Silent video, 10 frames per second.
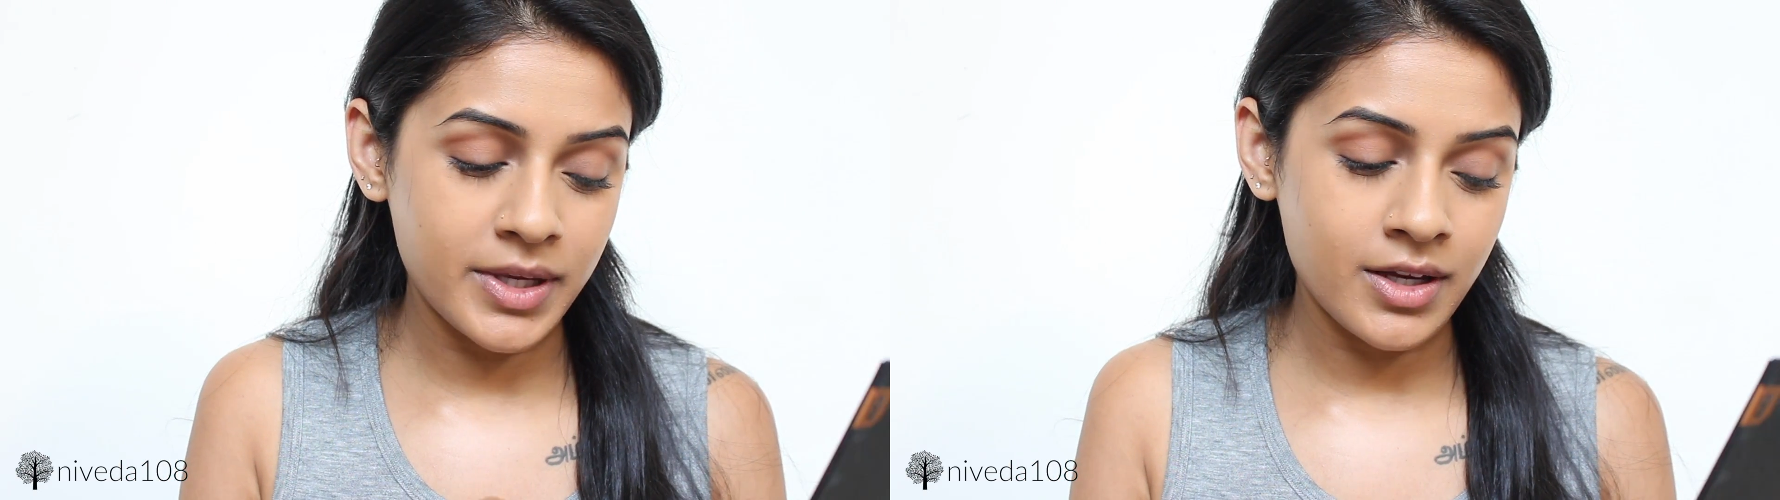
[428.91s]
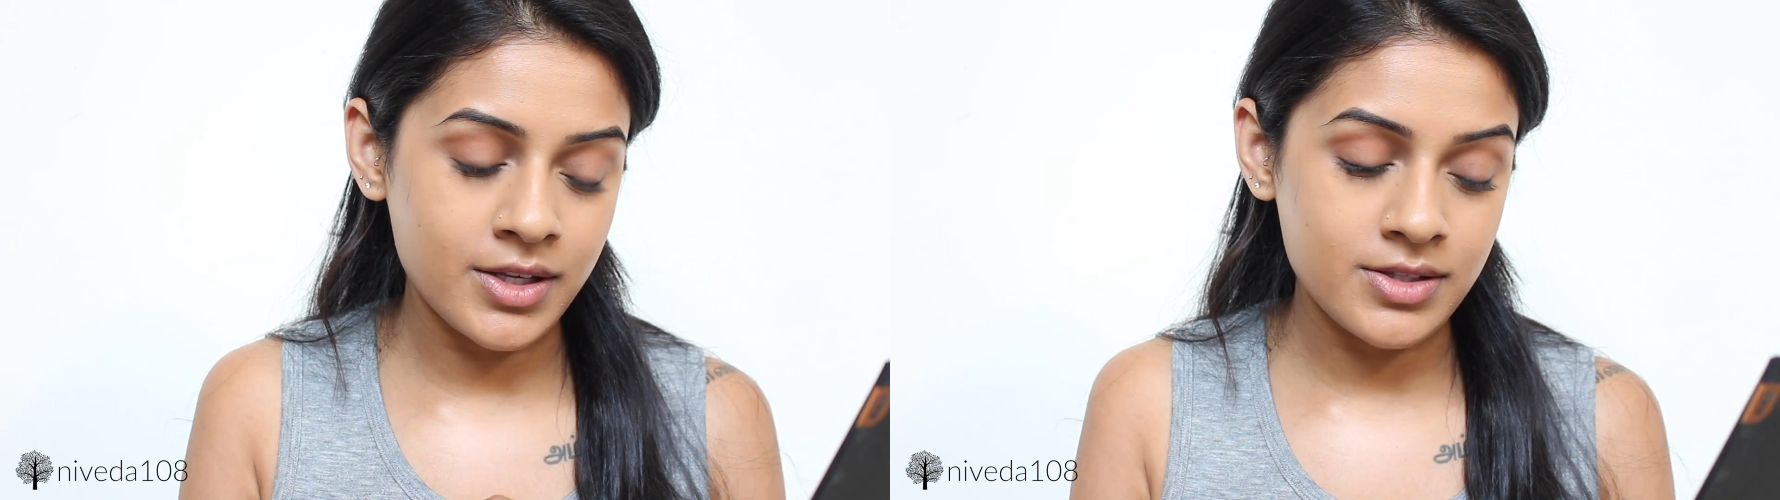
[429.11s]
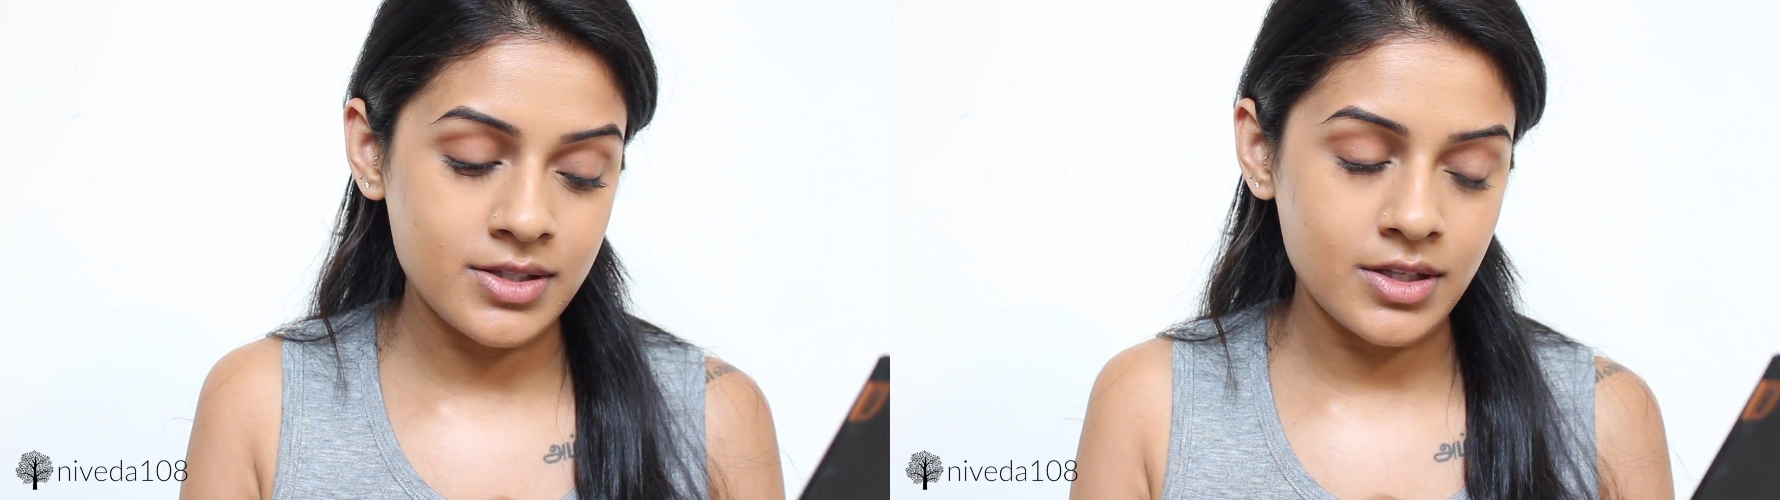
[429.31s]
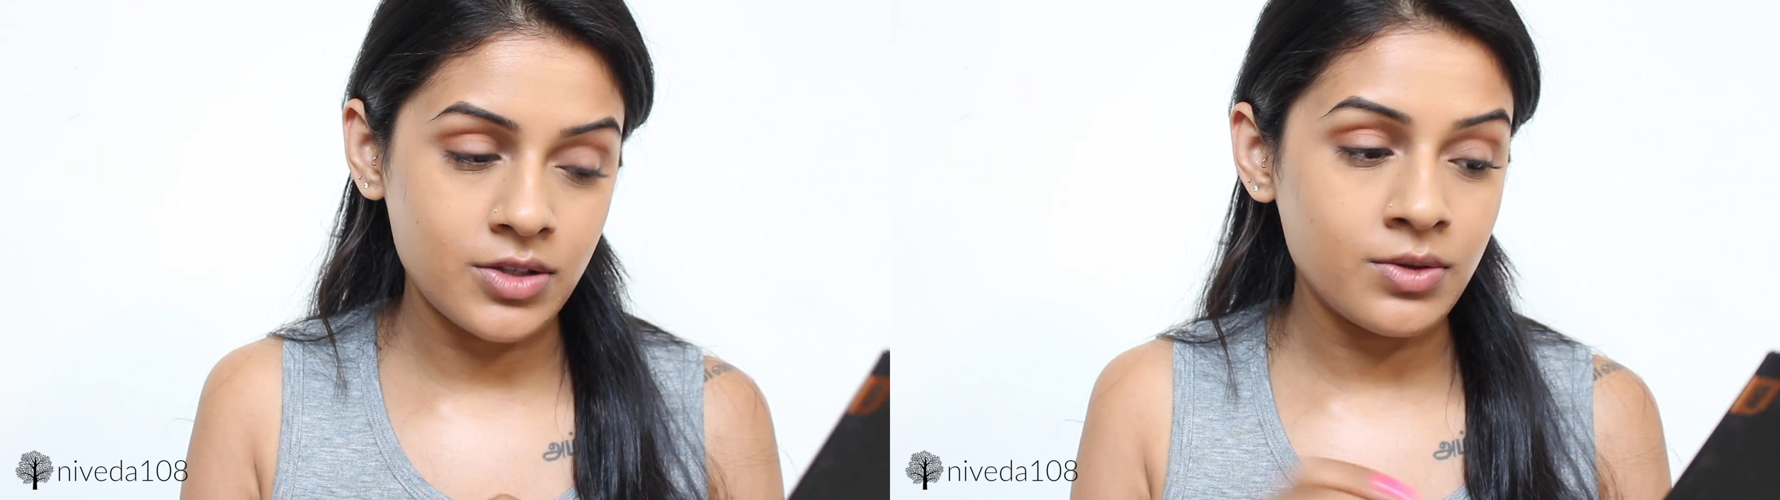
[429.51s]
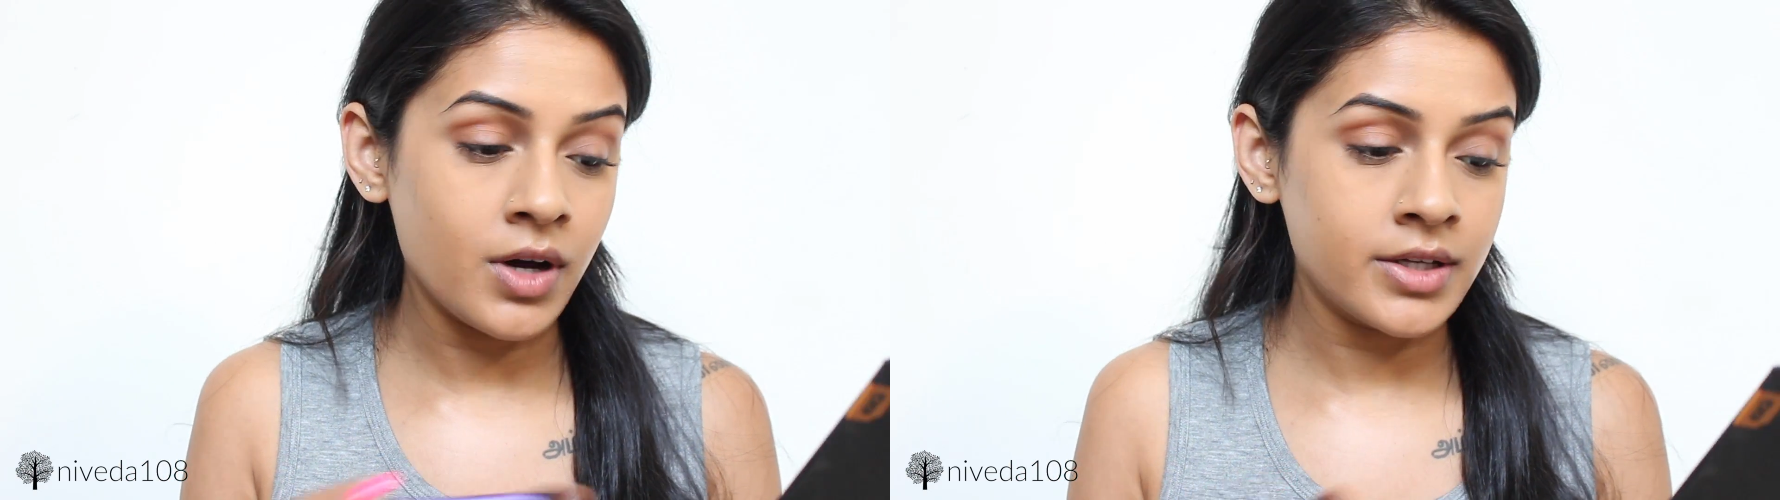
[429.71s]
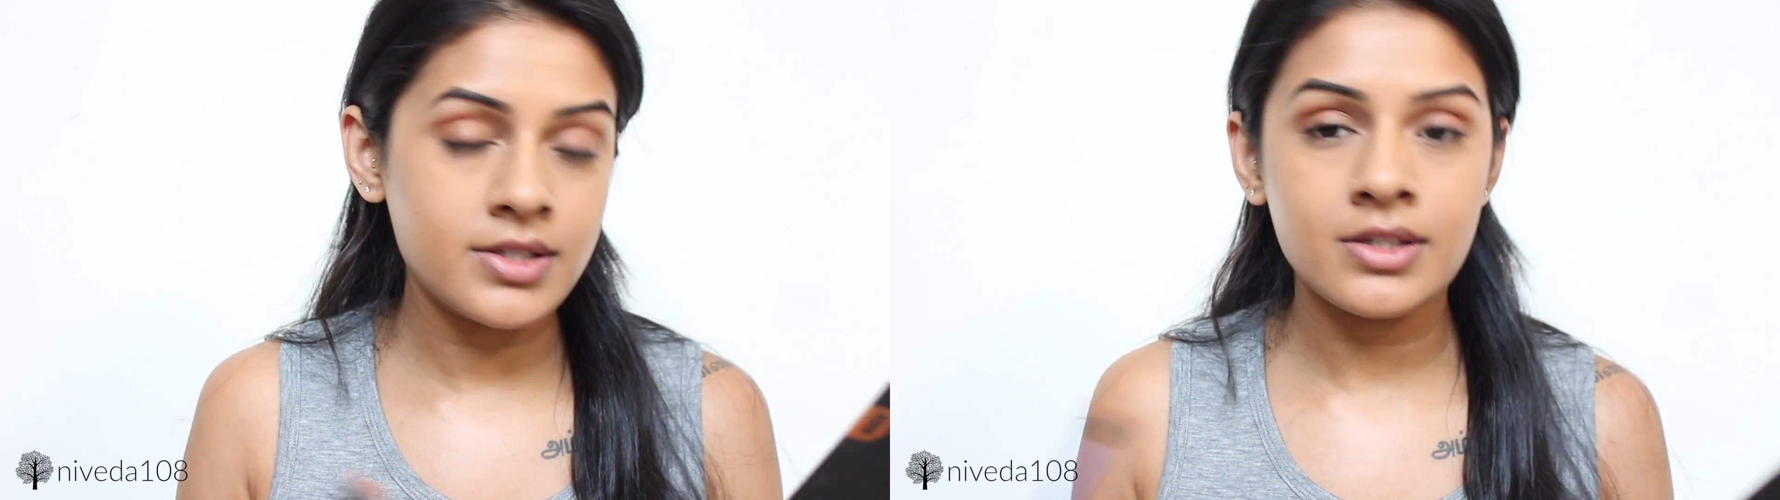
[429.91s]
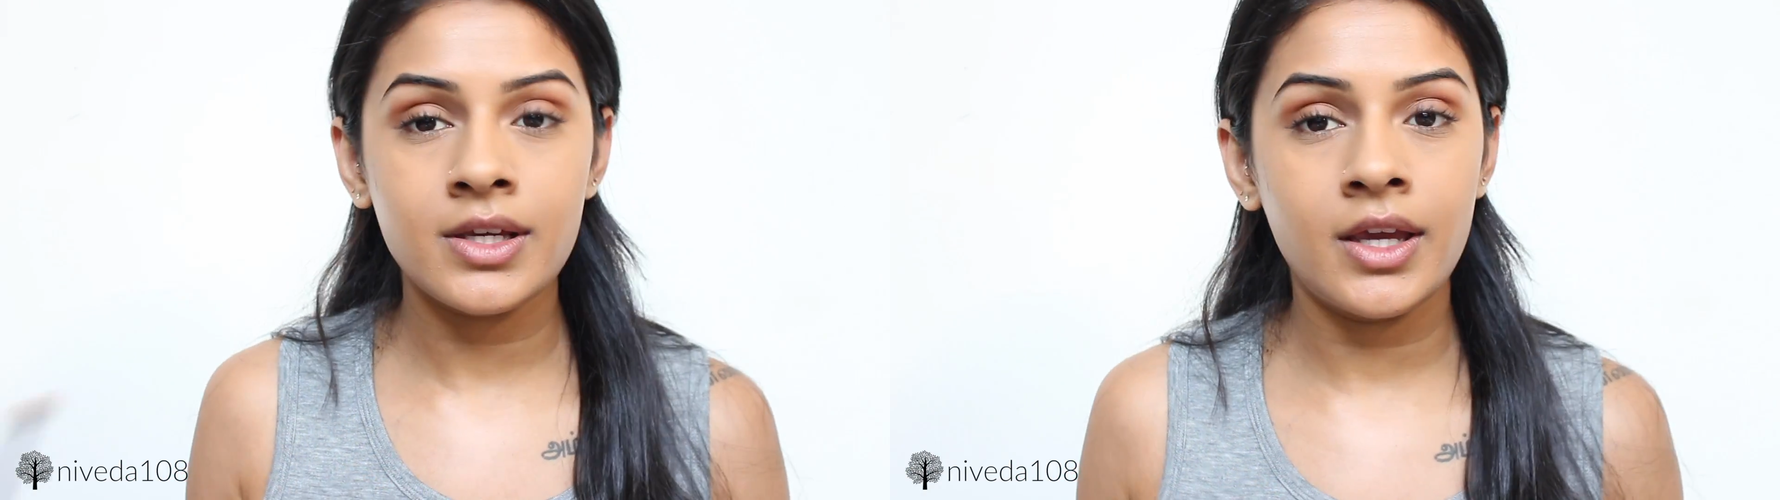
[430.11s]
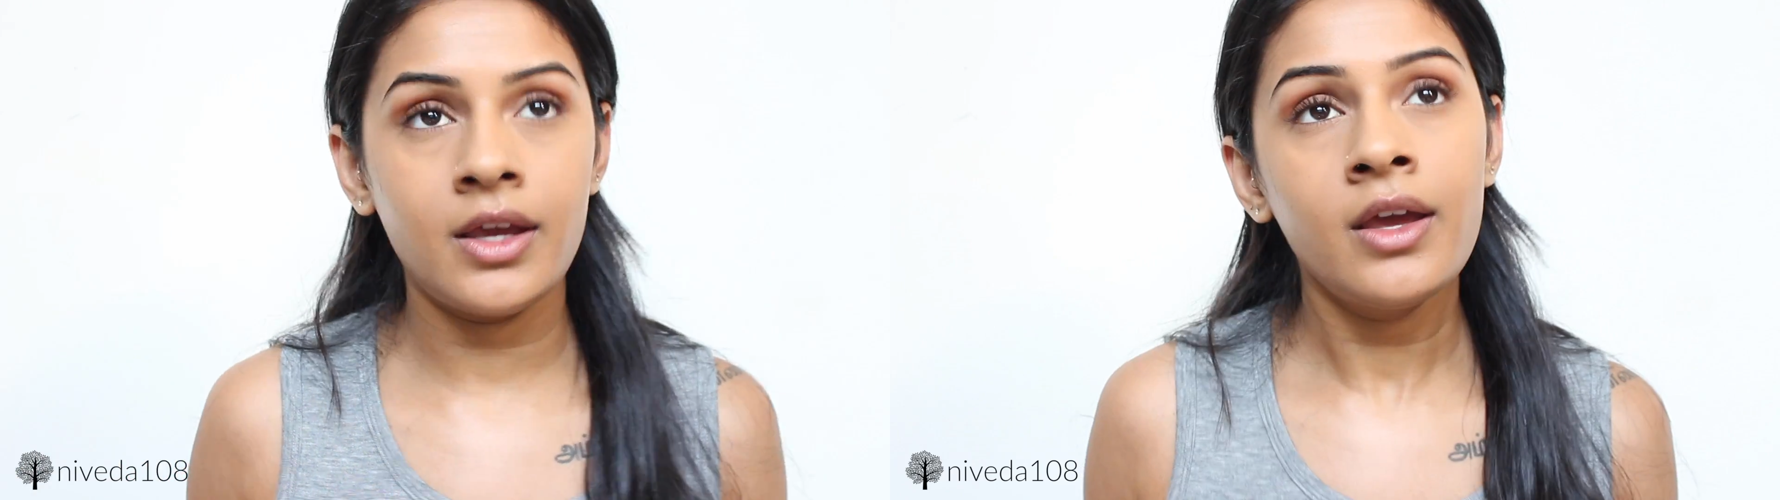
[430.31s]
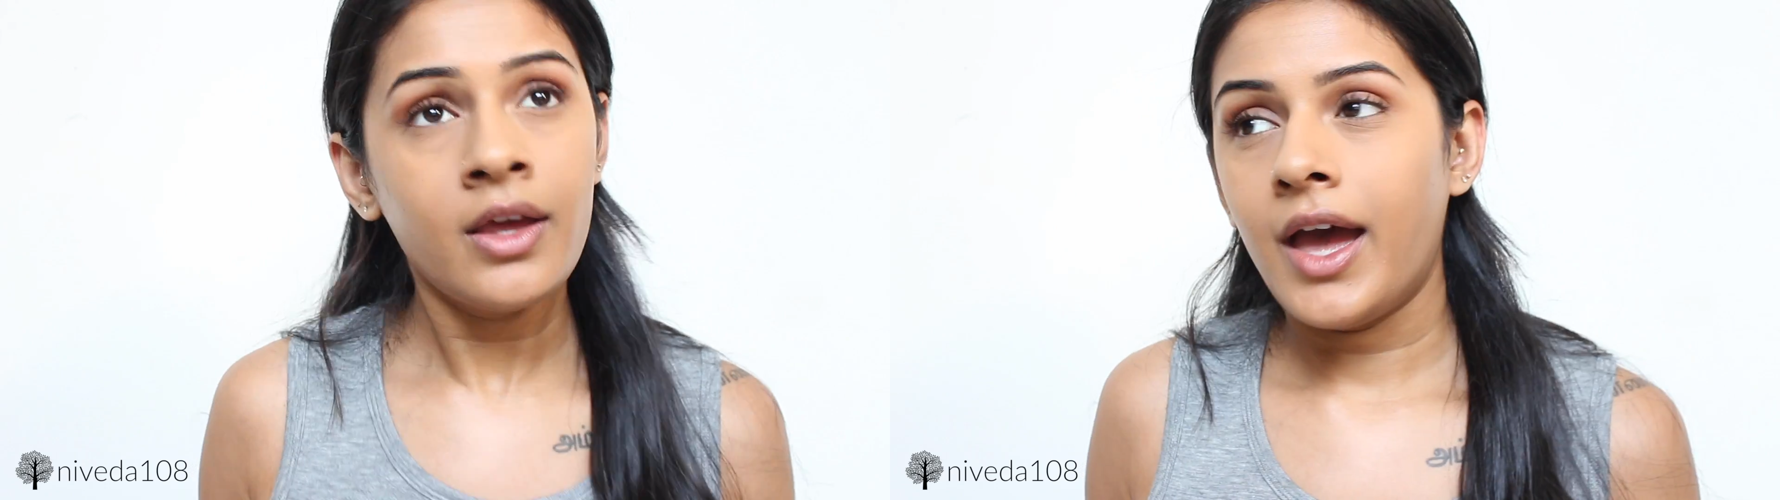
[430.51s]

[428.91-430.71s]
because you honestly